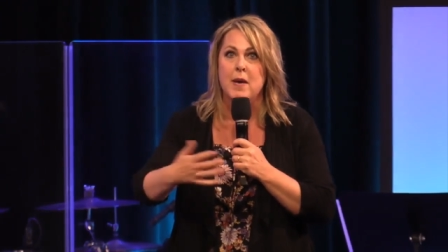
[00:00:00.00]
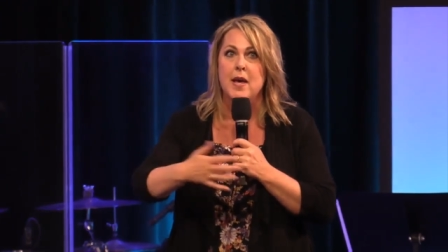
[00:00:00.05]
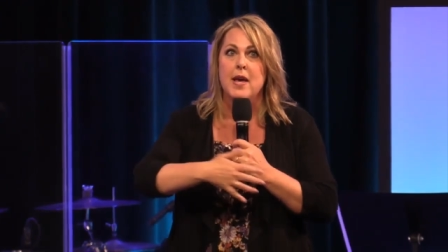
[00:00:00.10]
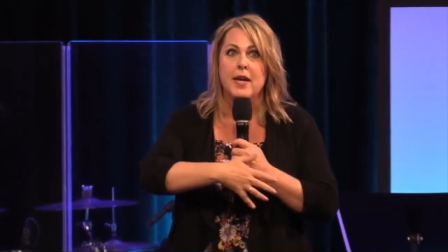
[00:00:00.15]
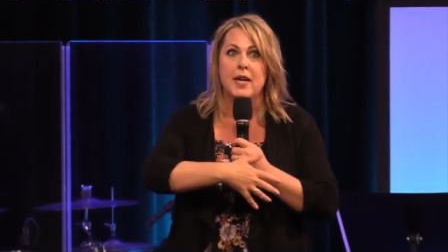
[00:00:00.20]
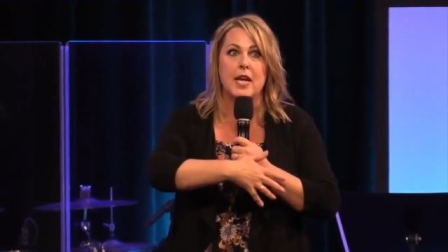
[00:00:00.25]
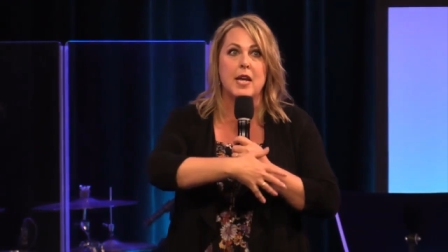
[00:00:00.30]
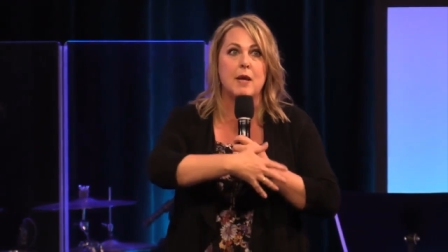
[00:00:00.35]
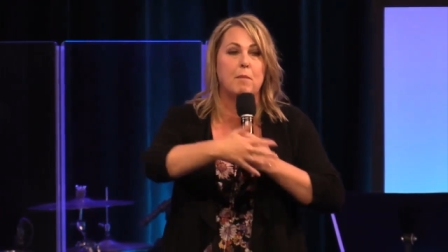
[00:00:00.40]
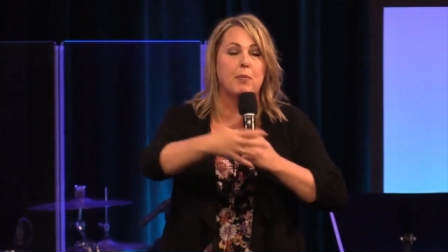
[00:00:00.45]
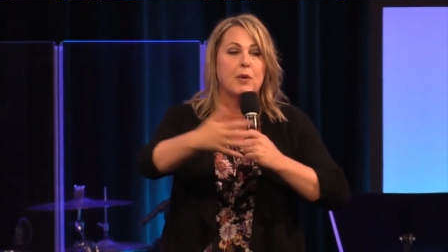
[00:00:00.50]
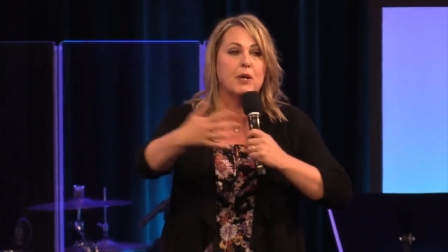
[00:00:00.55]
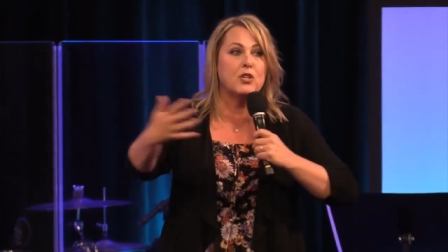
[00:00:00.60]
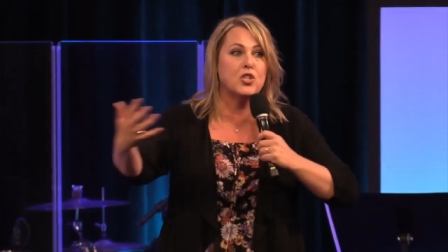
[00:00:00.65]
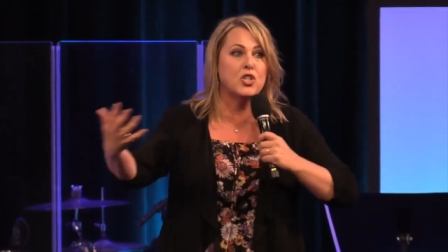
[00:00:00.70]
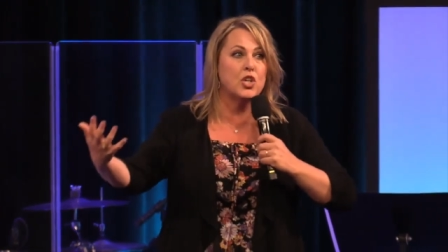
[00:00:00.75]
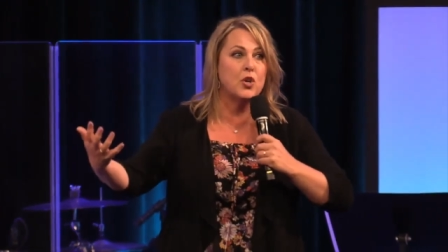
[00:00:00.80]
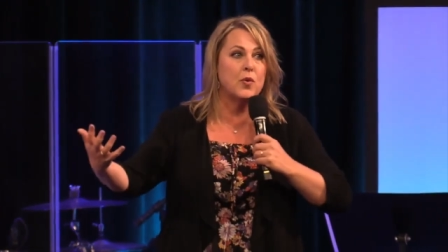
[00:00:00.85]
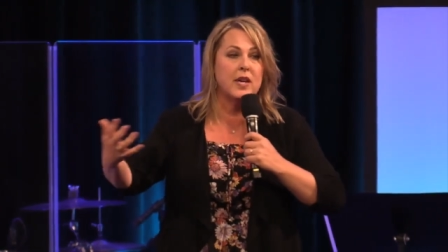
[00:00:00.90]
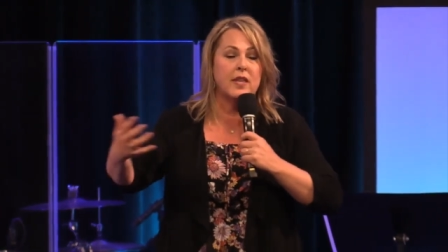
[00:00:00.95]
keep
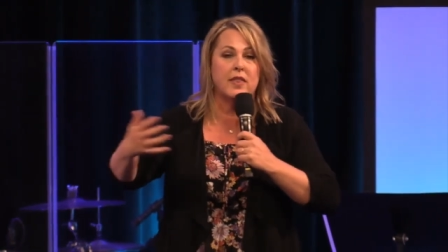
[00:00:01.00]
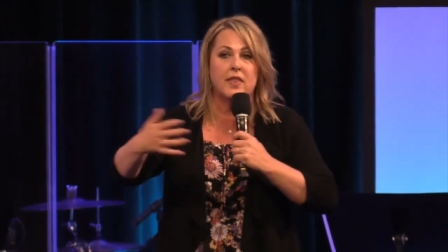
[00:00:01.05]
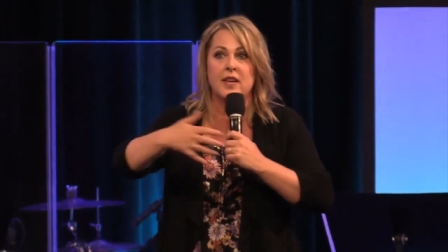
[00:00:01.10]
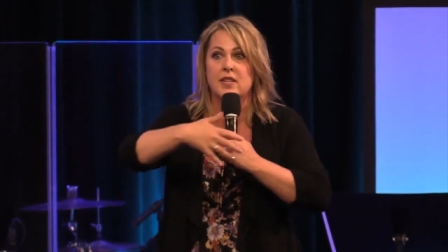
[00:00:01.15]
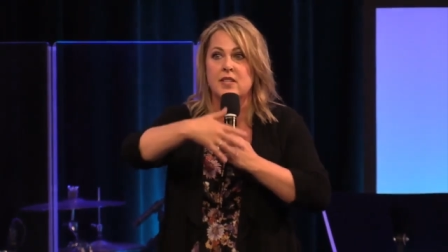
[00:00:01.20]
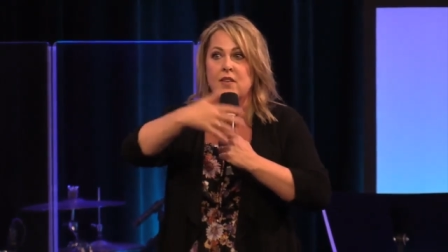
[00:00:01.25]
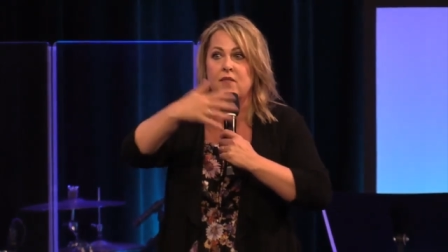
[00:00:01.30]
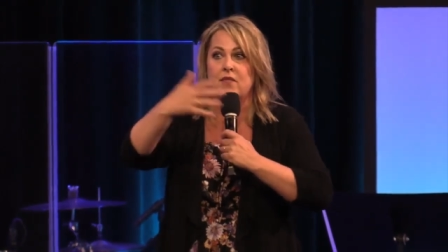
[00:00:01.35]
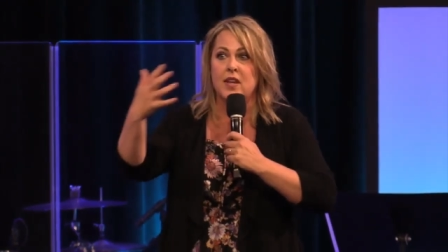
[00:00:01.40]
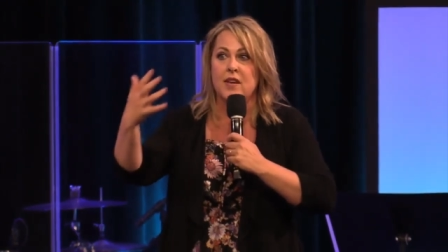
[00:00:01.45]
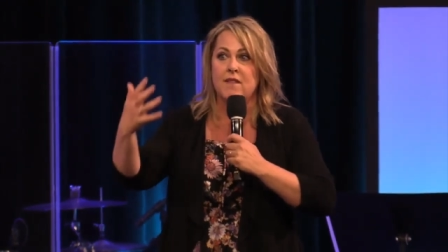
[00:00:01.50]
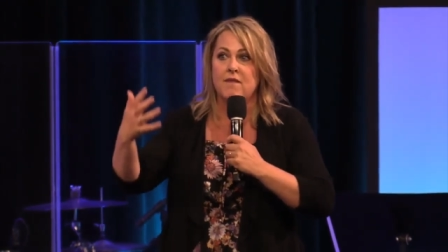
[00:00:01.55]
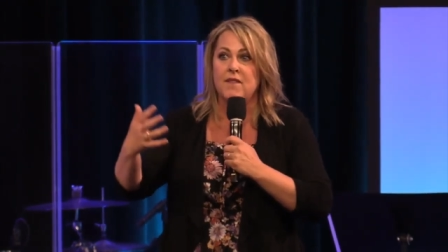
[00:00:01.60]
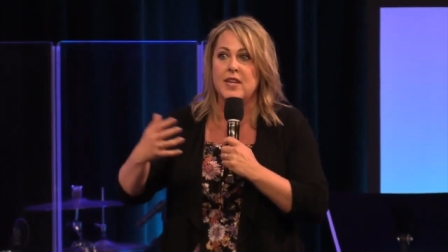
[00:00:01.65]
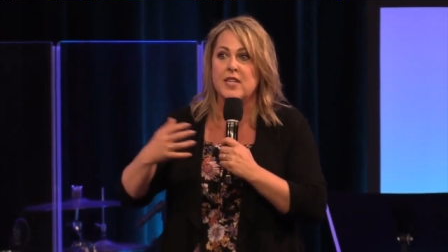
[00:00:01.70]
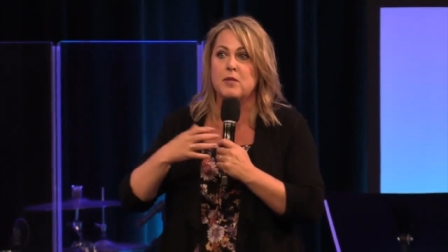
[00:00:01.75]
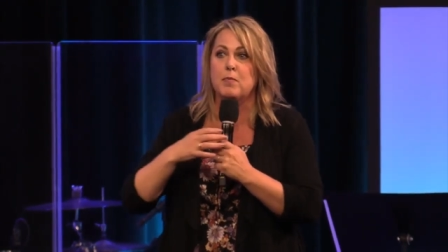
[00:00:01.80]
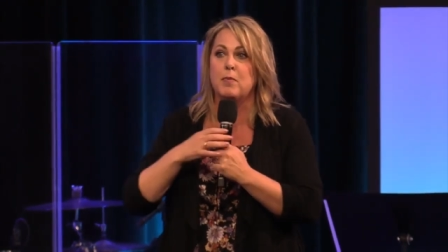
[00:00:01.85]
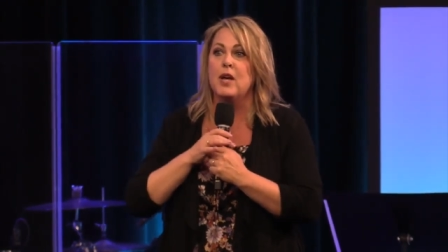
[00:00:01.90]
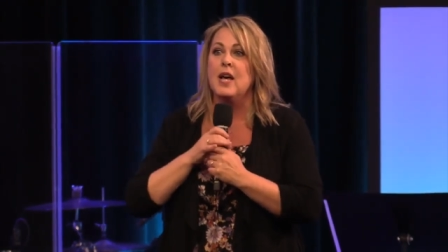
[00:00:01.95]
pursuing things of the
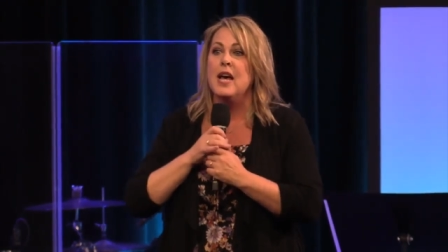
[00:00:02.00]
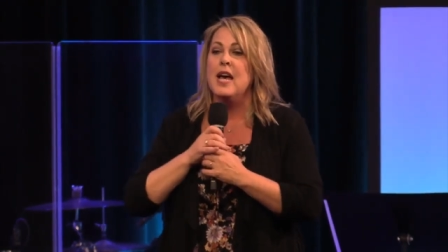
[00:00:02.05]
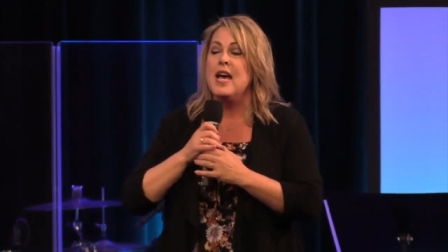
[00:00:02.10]
invisible?